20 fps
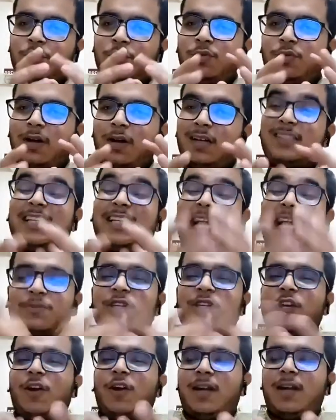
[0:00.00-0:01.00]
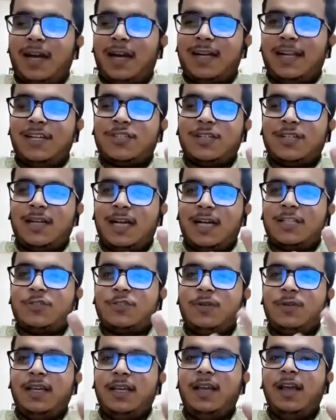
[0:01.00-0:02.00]
to capture your attention
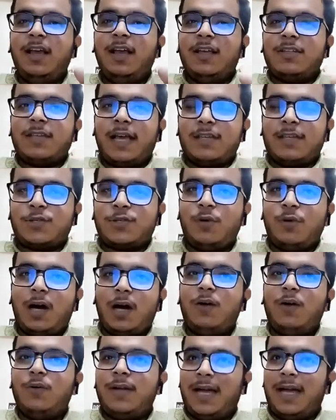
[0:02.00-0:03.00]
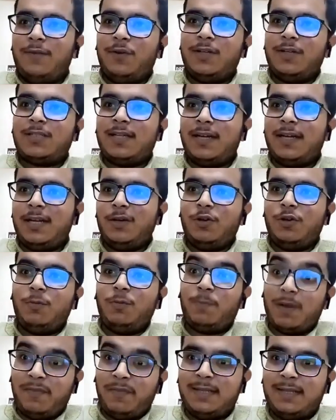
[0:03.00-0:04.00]
actually as to how diversity
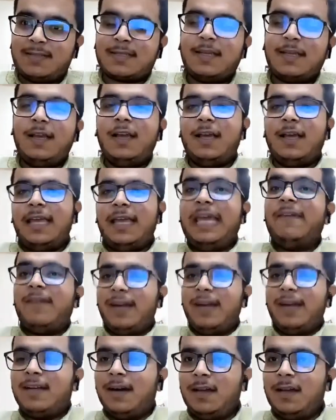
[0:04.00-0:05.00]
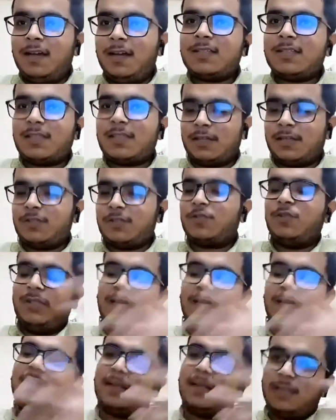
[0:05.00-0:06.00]
prevails even in colors. So
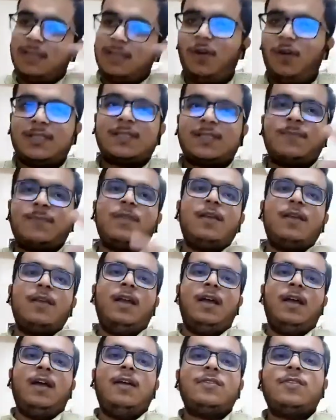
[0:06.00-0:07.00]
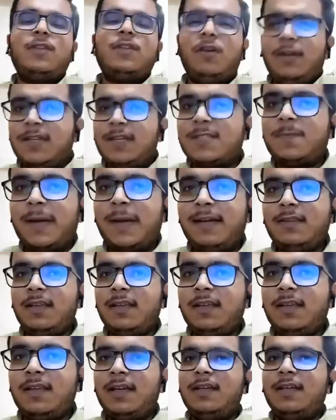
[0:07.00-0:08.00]
these are the laws. So now, despite
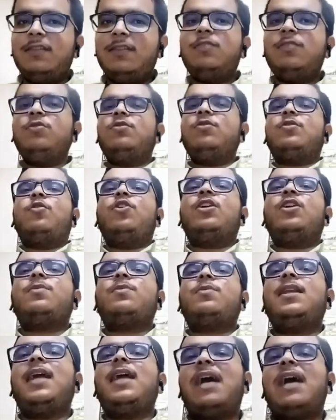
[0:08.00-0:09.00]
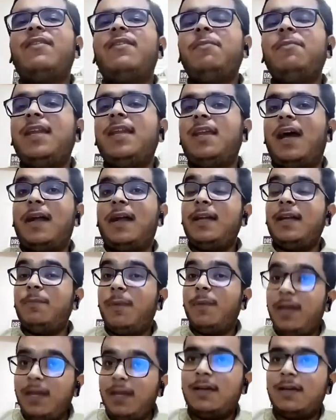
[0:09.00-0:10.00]
the Hindu court will having been enacted
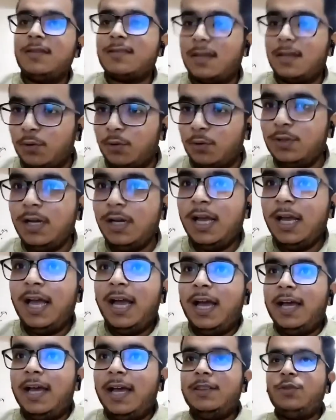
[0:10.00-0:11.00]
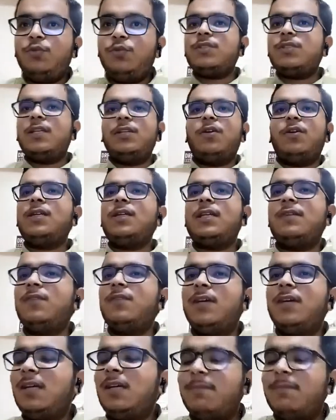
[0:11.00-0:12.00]
many years ago, Hindus are not
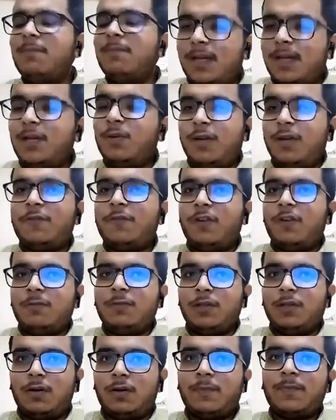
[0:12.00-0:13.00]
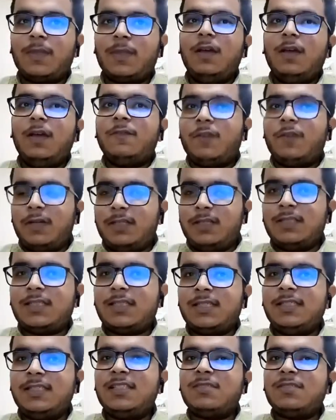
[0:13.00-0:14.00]
governed by one uniform law. For
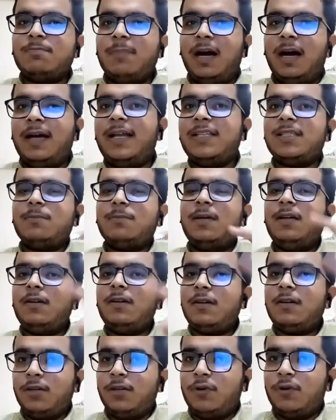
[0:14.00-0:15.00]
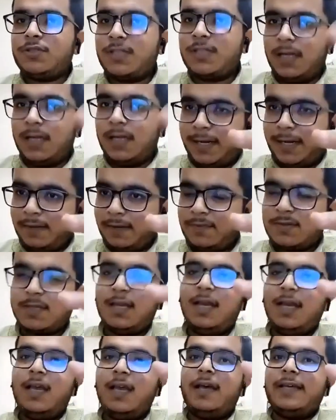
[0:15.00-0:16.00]
instance, marriage among close
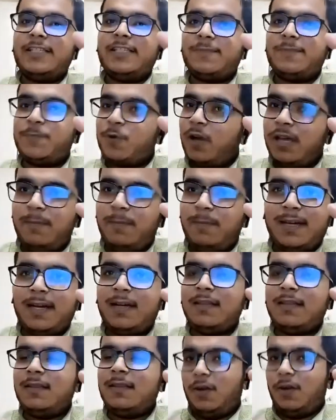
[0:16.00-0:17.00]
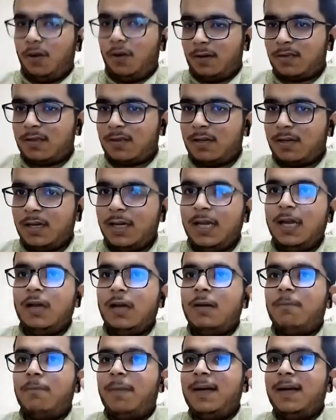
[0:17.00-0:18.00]
relatives is prohibited in the north,
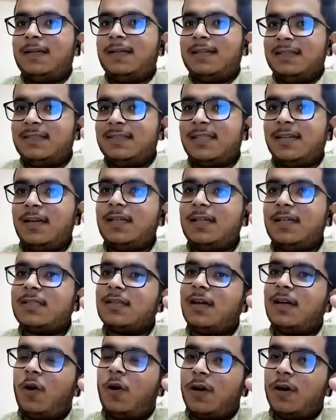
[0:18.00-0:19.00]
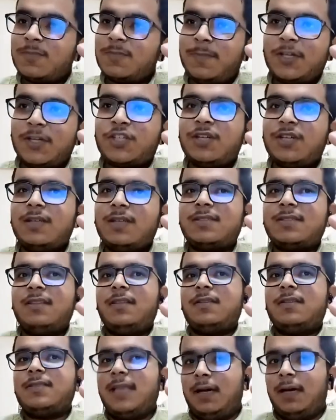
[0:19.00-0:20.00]
but considered auspicious in
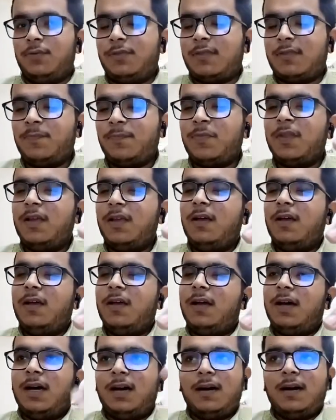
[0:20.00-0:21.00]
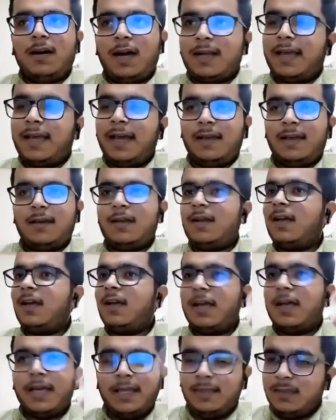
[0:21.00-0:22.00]
the south. Again,
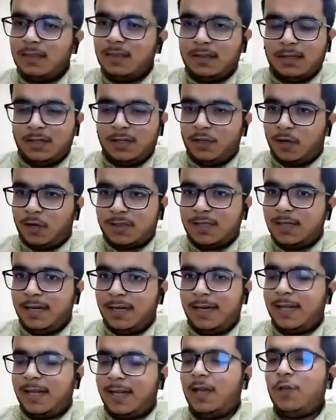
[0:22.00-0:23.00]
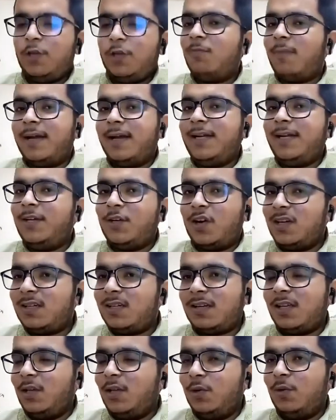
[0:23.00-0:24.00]
in northern India, you might
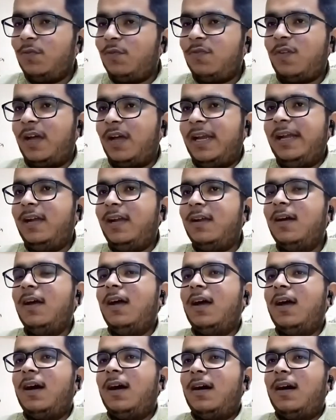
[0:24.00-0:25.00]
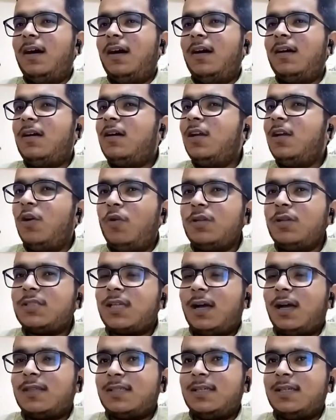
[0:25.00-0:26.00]
not, find
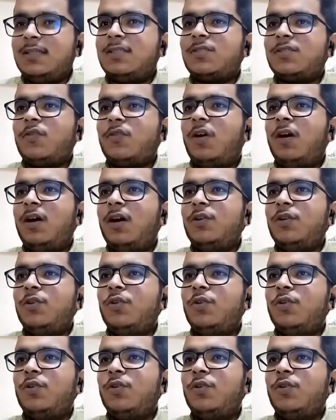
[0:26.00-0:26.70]
close cousins, or